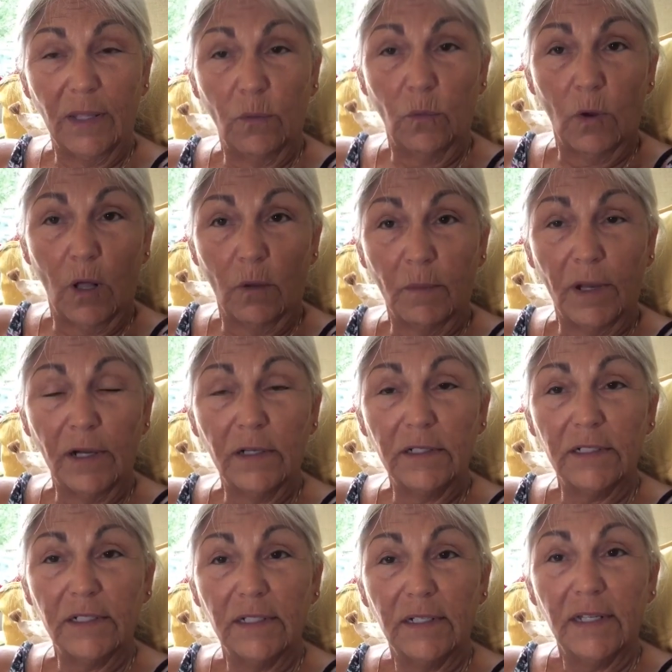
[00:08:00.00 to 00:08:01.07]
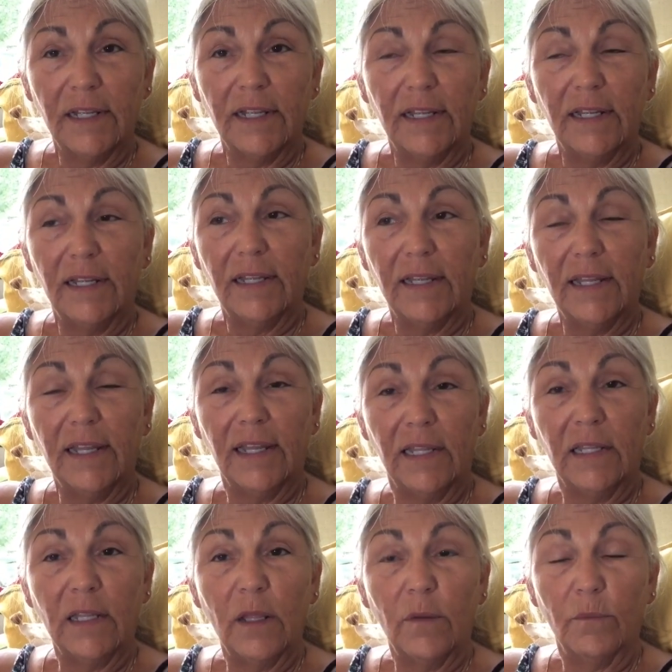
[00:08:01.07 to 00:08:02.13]
at Walmart
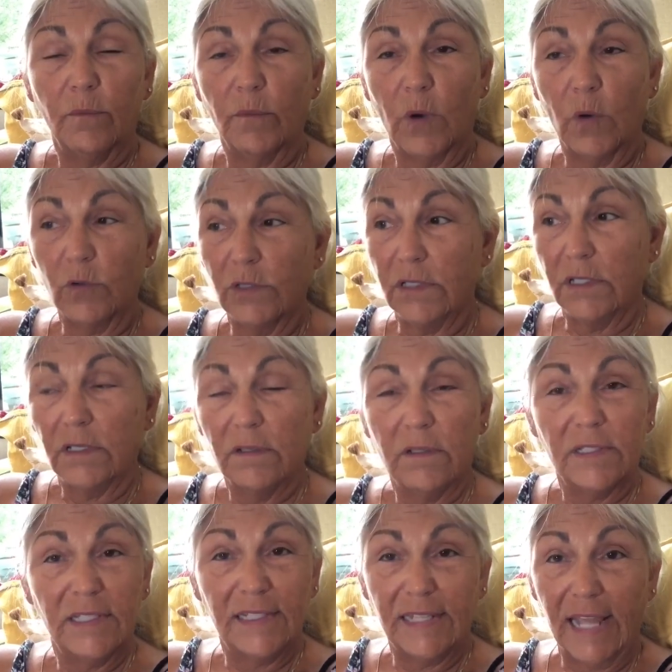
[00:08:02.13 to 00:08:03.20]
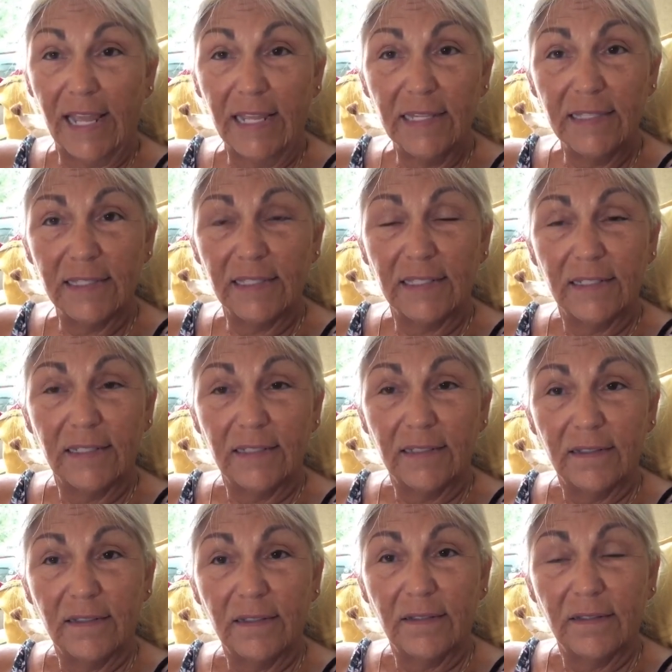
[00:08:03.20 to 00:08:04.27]
in most states,
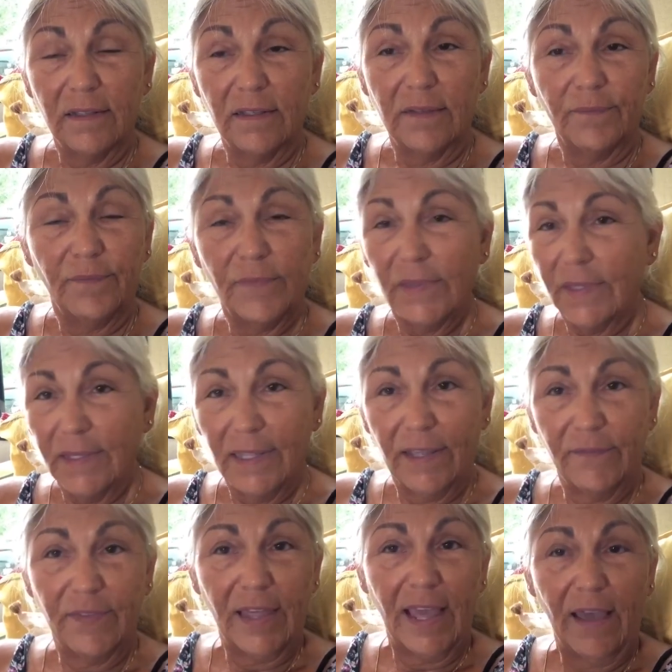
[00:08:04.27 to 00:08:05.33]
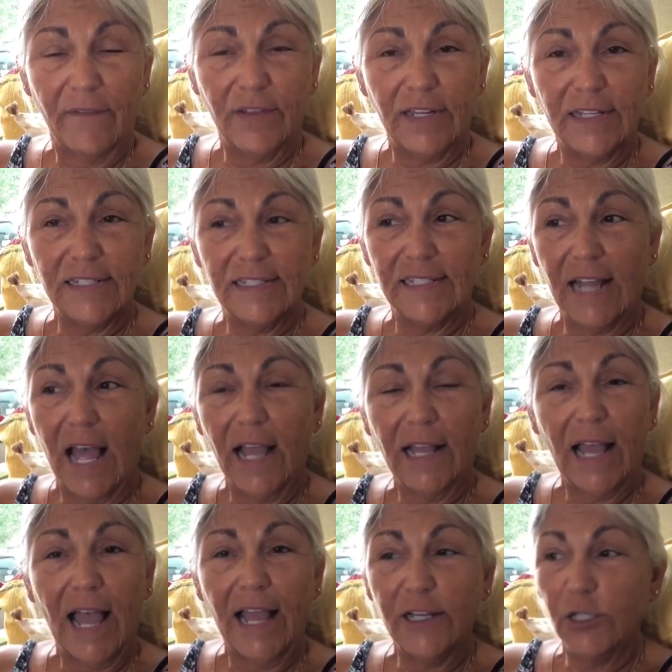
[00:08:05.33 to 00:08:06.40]
if they have it in stock.
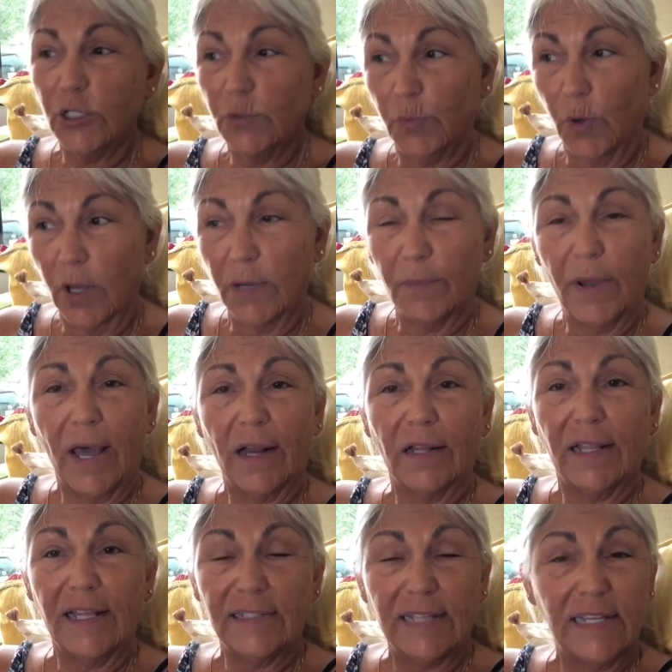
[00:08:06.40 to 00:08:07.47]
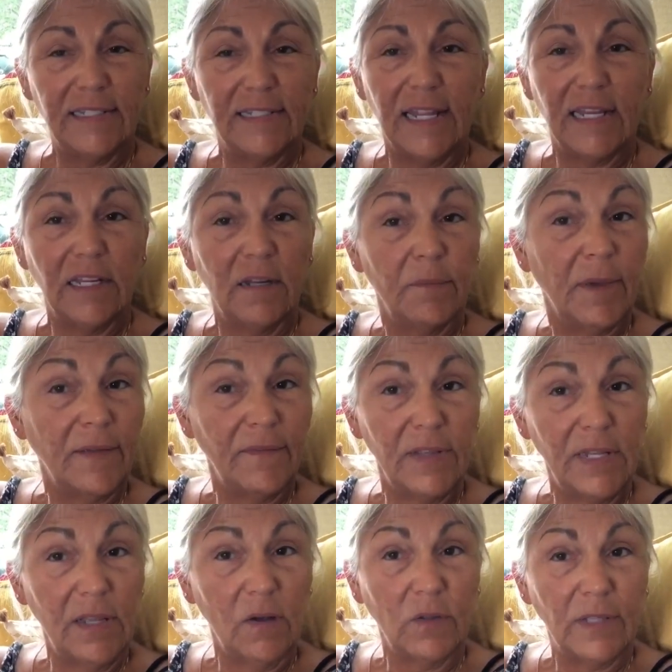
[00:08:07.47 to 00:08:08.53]
I just bought a bottle, as I stated in my
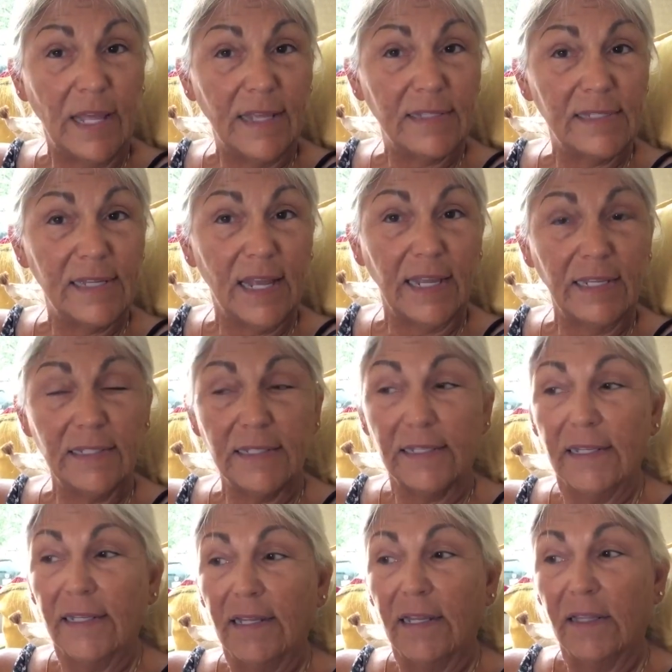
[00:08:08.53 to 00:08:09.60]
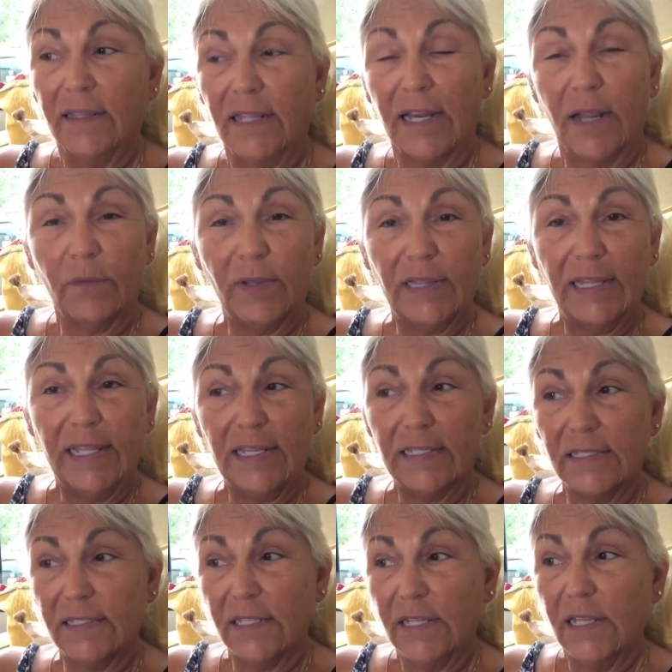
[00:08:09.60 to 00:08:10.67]
video last night that I
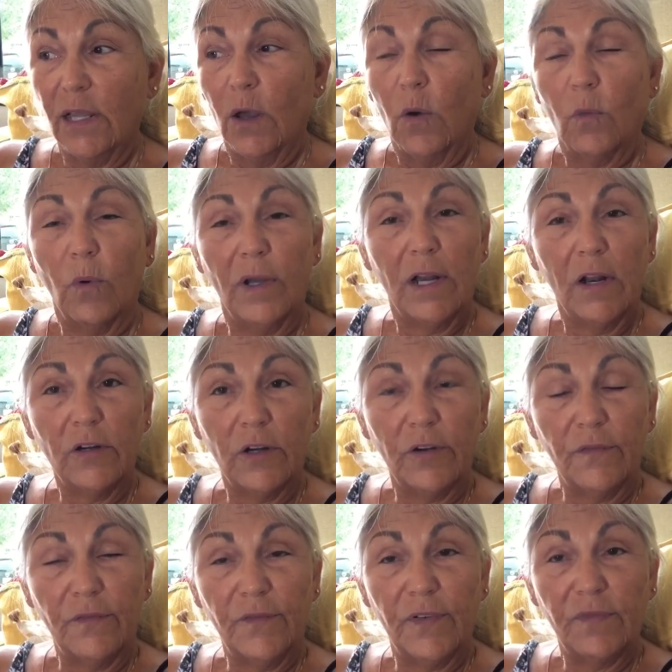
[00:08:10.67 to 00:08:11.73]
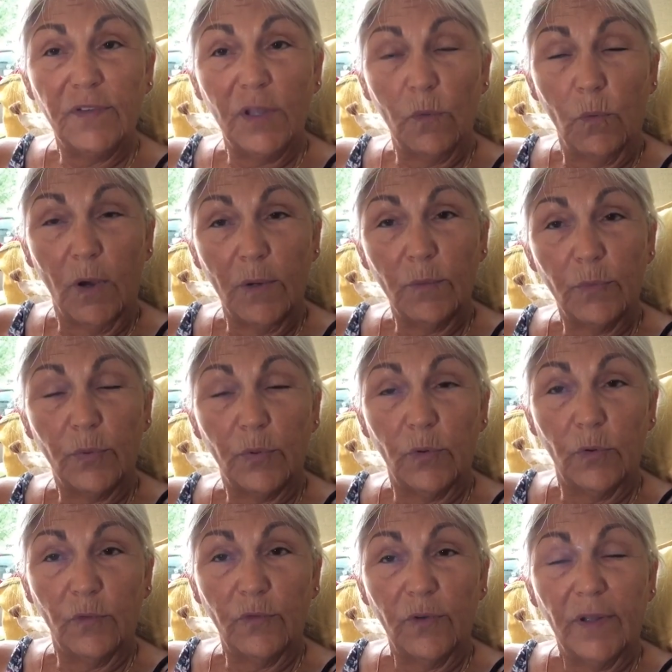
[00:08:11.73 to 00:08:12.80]
released. 151
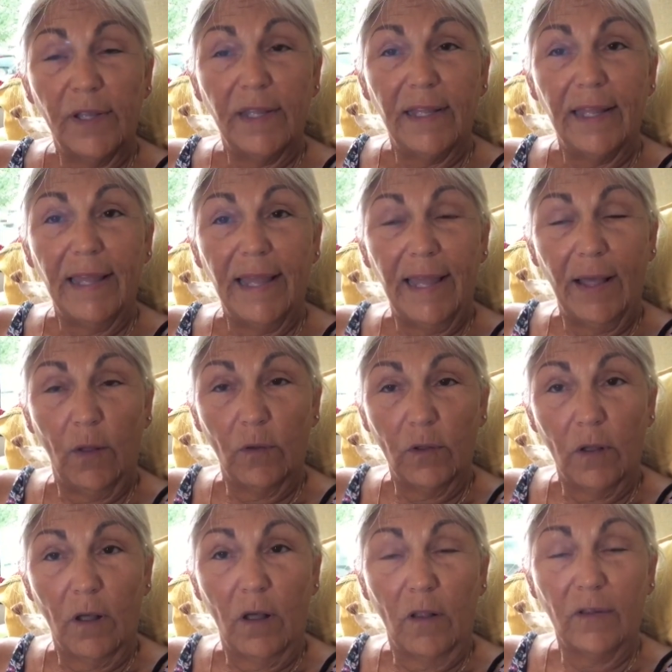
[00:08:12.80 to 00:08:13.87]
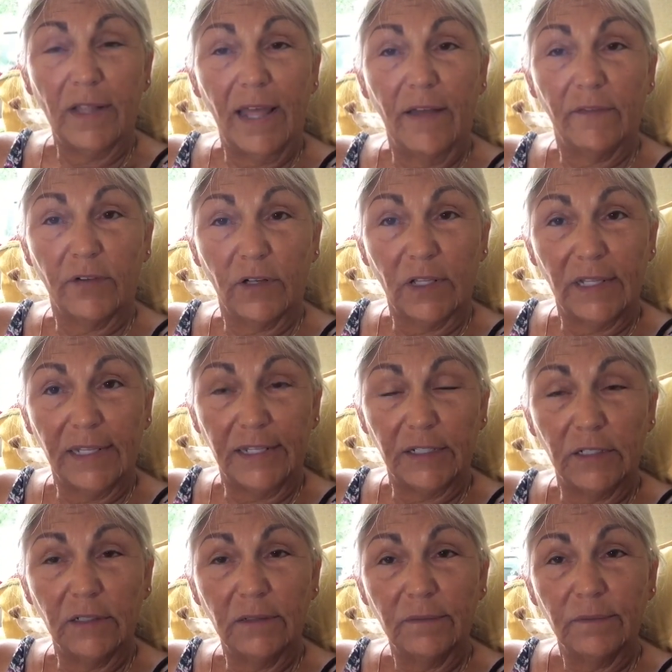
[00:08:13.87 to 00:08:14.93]
proof alcohol
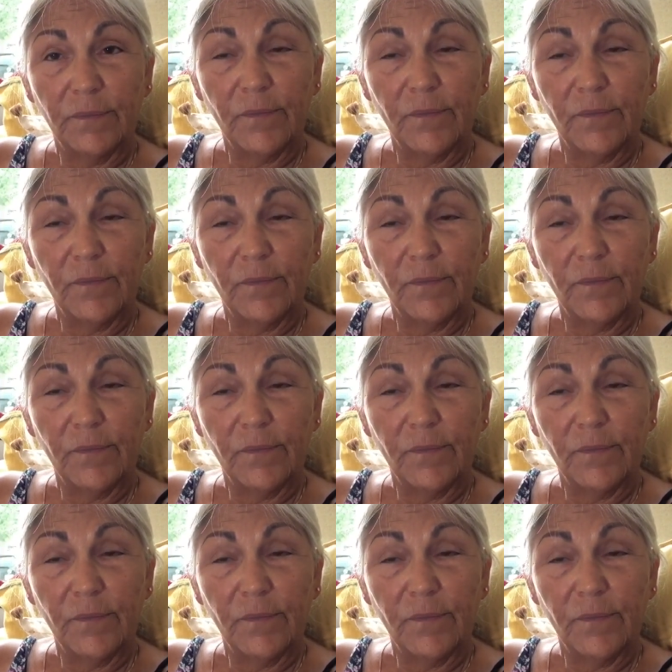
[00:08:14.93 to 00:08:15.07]
Everclear